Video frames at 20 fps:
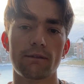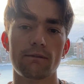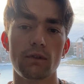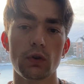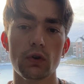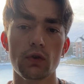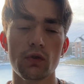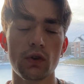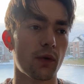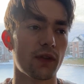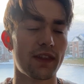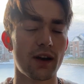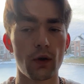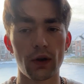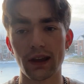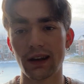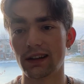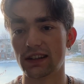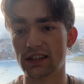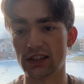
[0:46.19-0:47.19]
food without
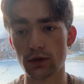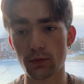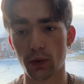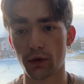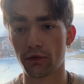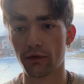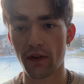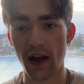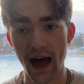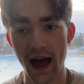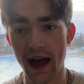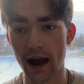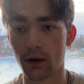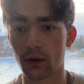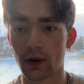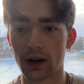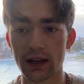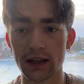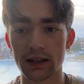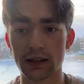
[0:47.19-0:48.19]
getting super fat,
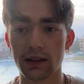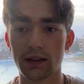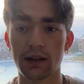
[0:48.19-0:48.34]
right?